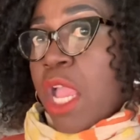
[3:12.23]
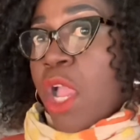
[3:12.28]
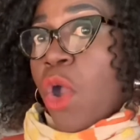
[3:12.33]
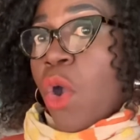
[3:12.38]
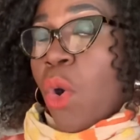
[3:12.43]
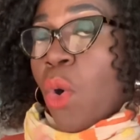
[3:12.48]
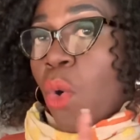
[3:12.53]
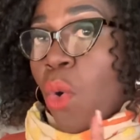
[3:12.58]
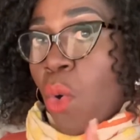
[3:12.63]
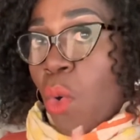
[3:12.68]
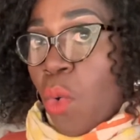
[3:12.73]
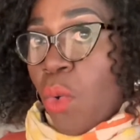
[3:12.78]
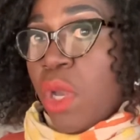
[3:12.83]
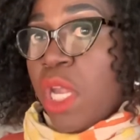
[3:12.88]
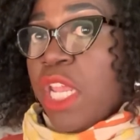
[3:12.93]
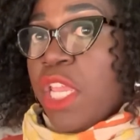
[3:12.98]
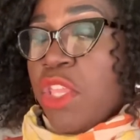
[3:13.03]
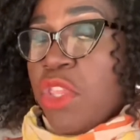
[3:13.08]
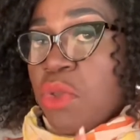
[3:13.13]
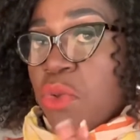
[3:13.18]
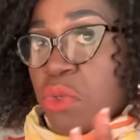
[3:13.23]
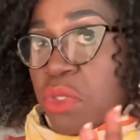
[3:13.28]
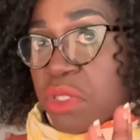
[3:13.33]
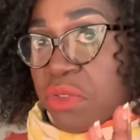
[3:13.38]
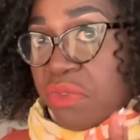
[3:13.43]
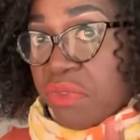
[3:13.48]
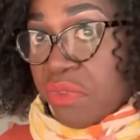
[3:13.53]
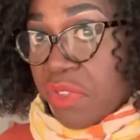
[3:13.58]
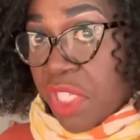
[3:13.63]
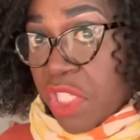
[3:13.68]
only use
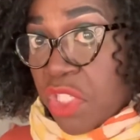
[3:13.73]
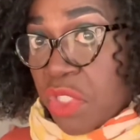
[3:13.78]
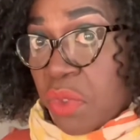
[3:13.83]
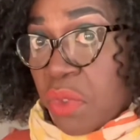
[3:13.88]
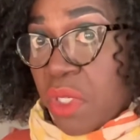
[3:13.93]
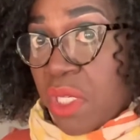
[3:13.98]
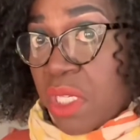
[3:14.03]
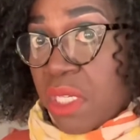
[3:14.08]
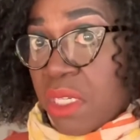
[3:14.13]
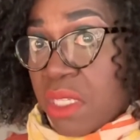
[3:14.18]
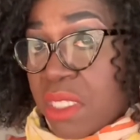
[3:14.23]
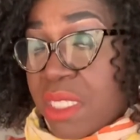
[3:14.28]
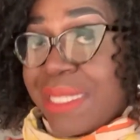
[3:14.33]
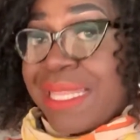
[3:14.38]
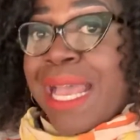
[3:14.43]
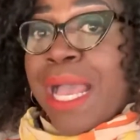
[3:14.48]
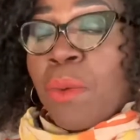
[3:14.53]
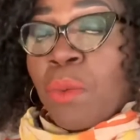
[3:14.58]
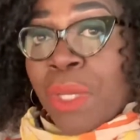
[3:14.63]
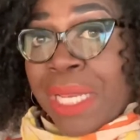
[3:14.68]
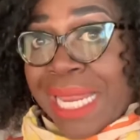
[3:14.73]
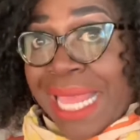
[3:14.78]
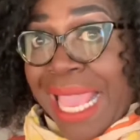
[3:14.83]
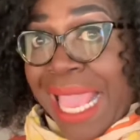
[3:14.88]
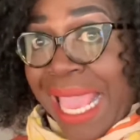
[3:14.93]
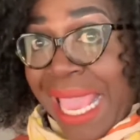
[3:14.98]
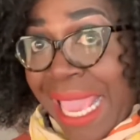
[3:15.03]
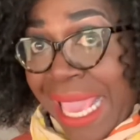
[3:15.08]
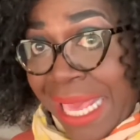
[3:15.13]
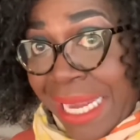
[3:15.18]
visuals that will
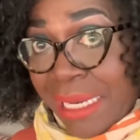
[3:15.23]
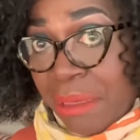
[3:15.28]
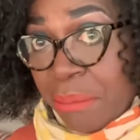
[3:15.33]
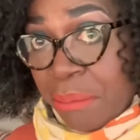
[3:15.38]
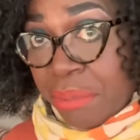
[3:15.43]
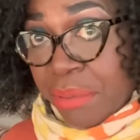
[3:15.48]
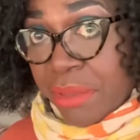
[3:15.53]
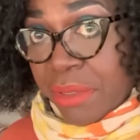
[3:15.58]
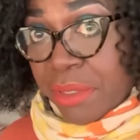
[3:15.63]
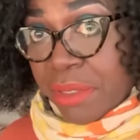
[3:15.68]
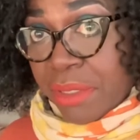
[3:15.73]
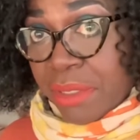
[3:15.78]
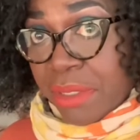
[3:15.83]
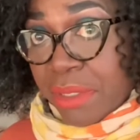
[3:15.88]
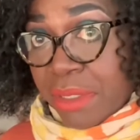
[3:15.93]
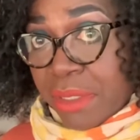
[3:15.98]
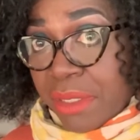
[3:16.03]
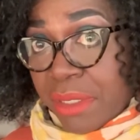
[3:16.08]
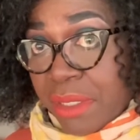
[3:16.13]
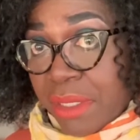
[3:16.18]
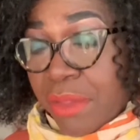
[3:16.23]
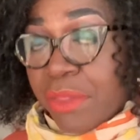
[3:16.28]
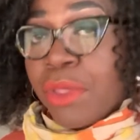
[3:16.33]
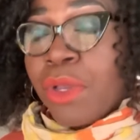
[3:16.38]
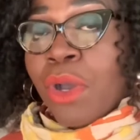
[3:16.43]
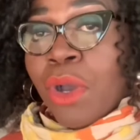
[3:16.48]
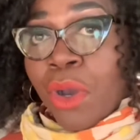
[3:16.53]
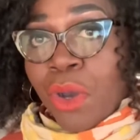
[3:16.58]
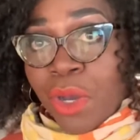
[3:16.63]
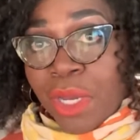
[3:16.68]
help
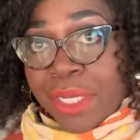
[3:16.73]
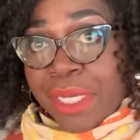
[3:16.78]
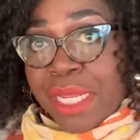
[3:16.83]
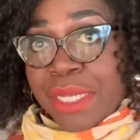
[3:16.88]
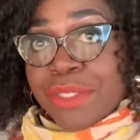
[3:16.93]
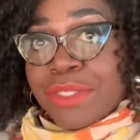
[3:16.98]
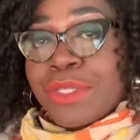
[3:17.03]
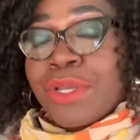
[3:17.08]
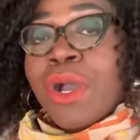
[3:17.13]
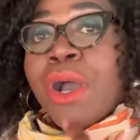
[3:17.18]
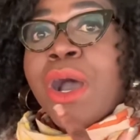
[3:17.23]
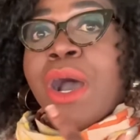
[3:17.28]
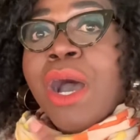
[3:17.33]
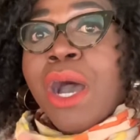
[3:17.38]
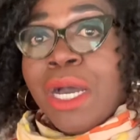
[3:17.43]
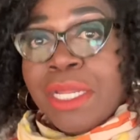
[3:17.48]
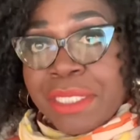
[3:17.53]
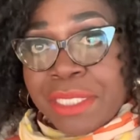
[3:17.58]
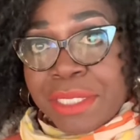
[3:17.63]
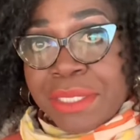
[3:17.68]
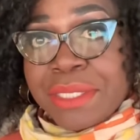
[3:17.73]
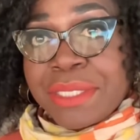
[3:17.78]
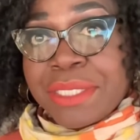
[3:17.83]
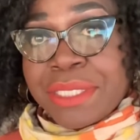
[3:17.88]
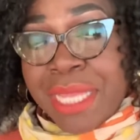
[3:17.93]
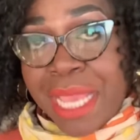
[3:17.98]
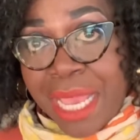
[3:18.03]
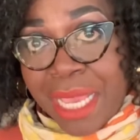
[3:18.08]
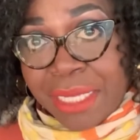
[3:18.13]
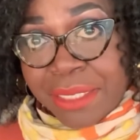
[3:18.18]
the audience to
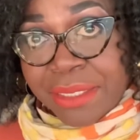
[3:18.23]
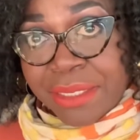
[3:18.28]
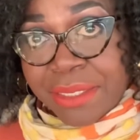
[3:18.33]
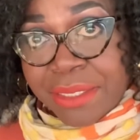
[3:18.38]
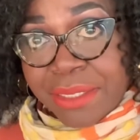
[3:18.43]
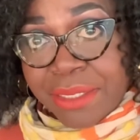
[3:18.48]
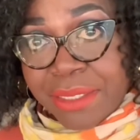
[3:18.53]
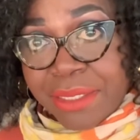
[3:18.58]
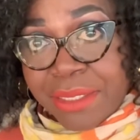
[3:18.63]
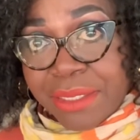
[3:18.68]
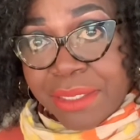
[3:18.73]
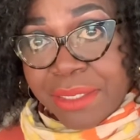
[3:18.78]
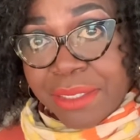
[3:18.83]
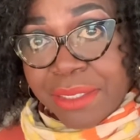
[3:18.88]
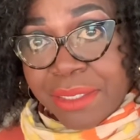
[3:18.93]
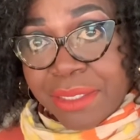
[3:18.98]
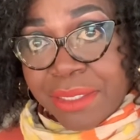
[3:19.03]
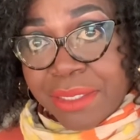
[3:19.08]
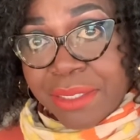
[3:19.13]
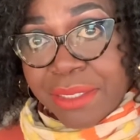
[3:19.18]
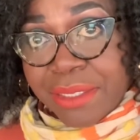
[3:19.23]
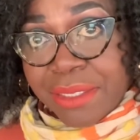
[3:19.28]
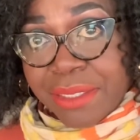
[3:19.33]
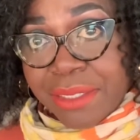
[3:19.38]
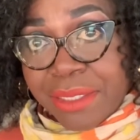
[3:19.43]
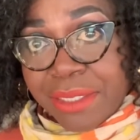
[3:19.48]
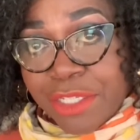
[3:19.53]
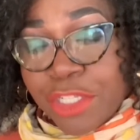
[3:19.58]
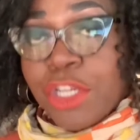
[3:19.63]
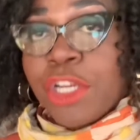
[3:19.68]
understand
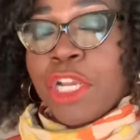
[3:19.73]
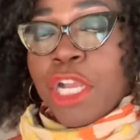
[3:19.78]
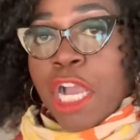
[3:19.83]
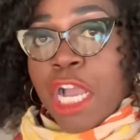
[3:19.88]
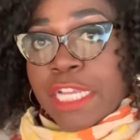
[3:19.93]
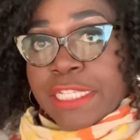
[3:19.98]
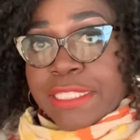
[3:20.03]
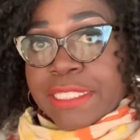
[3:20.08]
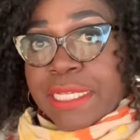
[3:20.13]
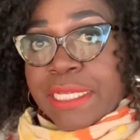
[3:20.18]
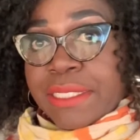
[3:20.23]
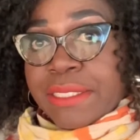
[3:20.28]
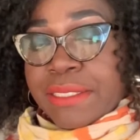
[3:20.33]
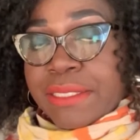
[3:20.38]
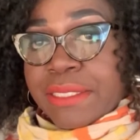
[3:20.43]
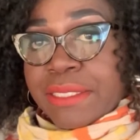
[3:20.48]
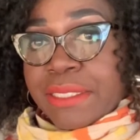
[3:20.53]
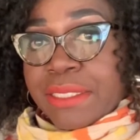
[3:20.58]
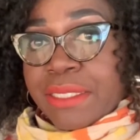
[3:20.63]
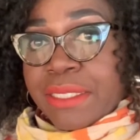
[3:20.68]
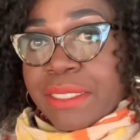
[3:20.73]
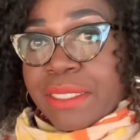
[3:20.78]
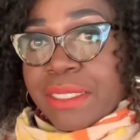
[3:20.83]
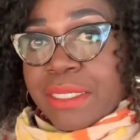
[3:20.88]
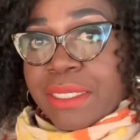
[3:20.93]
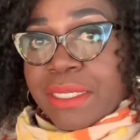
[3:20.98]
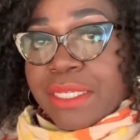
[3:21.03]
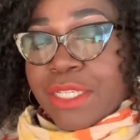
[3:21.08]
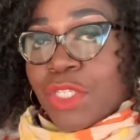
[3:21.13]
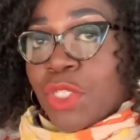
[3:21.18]
your content.
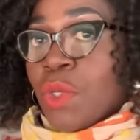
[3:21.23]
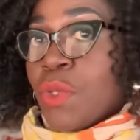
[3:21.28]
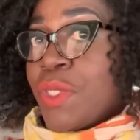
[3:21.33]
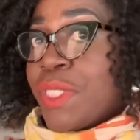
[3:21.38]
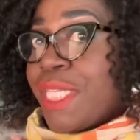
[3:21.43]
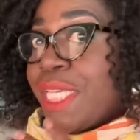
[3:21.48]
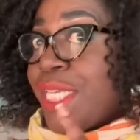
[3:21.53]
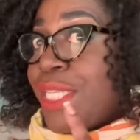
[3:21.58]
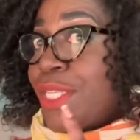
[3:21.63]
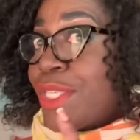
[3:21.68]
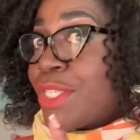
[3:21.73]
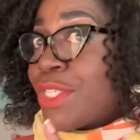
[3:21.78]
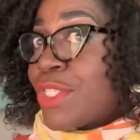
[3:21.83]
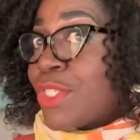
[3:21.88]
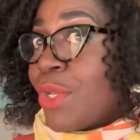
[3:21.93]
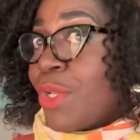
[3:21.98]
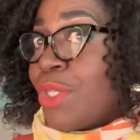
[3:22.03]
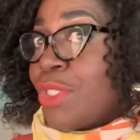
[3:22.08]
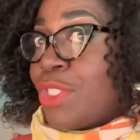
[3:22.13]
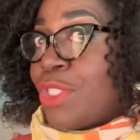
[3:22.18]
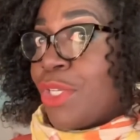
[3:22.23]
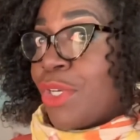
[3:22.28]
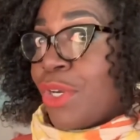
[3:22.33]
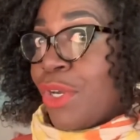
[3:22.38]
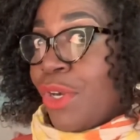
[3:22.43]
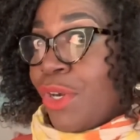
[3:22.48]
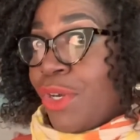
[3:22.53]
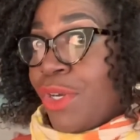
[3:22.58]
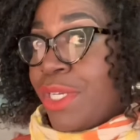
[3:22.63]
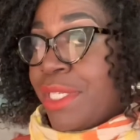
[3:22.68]
Don't insult your
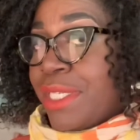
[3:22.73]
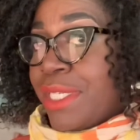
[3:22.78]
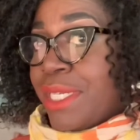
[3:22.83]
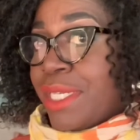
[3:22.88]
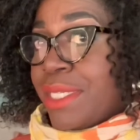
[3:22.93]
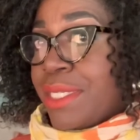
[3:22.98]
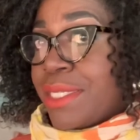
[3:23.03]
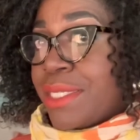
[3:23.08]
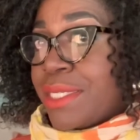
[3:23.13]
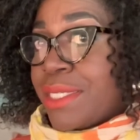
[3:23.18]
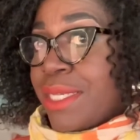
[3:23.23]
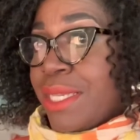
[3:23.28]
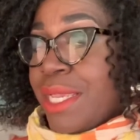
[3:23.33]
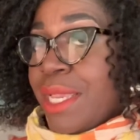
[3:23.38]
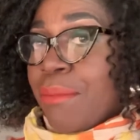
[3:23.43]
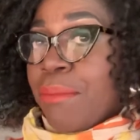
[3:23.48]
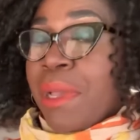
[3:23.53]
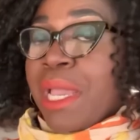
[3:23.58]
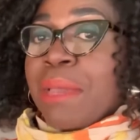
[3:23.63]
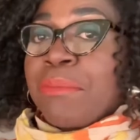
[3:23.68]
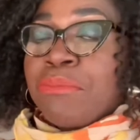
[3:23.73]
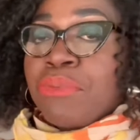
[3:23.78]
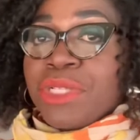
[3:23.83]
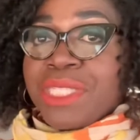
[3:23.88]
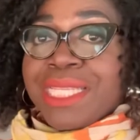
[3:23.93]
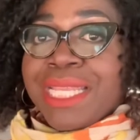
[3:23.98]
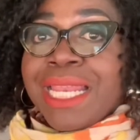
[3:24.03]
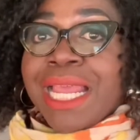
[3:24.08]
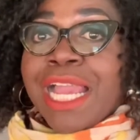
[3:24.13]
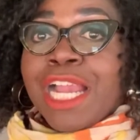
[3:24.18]
audience by
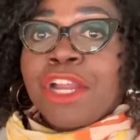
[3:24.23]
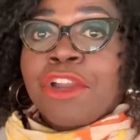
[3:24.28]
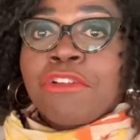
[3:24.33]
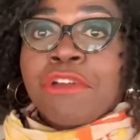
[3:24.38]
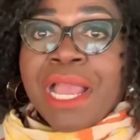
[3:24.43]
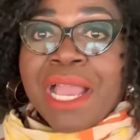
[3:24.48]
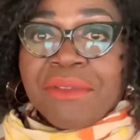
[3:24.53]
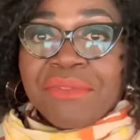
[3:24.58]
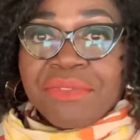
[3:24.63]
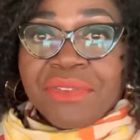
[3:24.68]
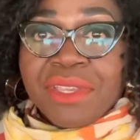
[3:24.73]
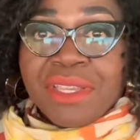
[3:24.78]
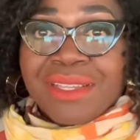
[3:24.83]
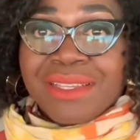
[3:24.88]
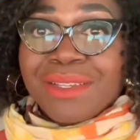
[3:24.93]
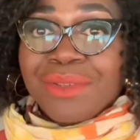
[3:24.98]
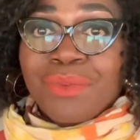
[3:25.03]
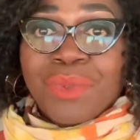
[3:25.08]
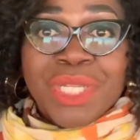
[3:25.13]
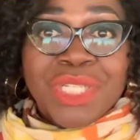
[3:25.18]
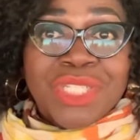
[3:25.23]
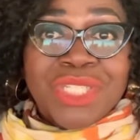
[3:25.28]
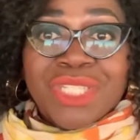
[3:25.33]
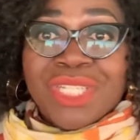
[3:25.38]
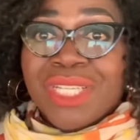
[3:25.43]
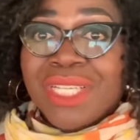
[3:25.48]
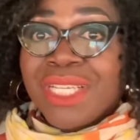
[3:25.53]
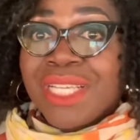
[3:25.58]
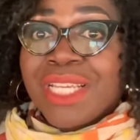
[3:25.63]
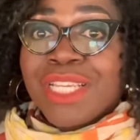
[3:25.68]
putting a graphic which
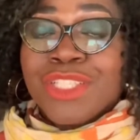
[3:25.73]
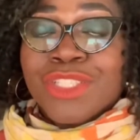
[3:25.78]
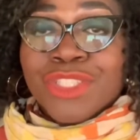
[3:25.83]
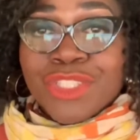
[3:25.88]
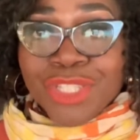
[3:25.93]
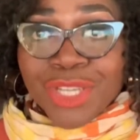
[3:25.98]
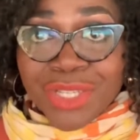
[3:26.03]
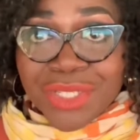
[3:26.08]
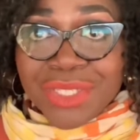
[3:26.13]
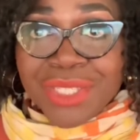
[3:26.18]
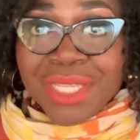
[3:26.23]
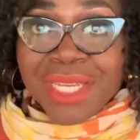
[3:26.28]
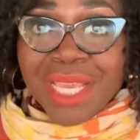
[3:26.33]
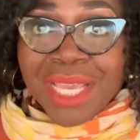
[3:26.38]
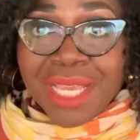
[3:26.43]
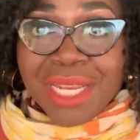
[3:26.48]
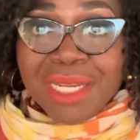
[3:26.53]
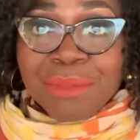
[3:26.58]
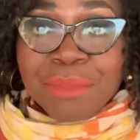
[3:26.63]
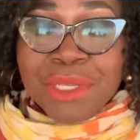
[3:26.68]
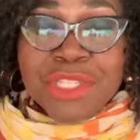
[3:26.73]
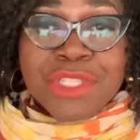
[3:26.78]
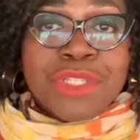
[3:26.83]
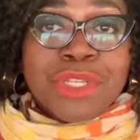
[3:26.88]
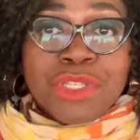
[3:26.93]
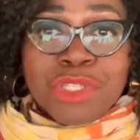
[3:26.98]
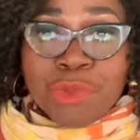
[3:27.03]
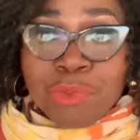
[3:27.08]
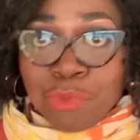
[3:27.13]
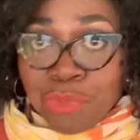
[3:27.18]
doesn't help. It's
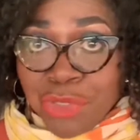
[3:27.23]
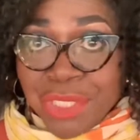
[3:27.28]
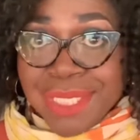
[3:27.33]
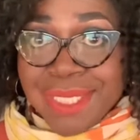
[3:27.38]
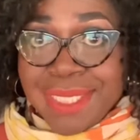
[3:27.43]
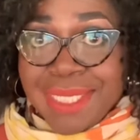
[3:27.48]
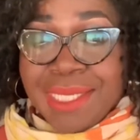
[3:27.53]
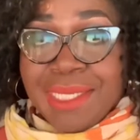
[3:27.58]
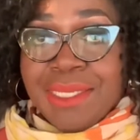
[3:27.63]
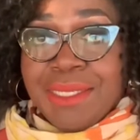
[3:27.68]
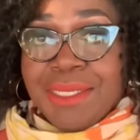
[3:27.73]
just pretty.